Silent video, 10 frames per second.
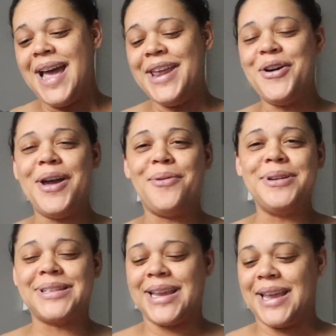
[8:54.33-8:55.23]
I know I
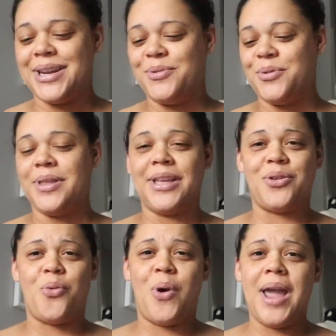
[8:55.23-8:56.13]
always like end up doing like
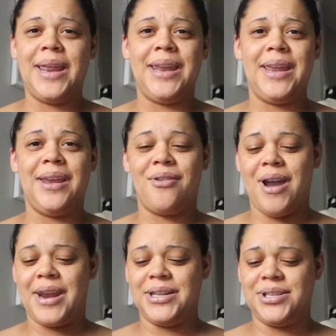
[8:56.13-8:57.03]
the whiny
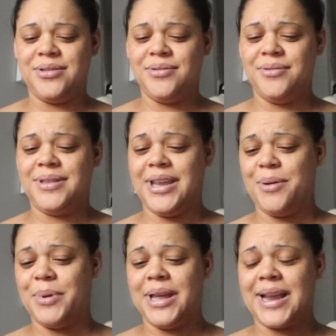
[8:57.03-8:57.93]
gratitude
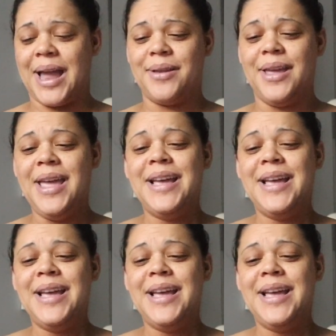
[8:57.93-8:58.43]
thing, but like I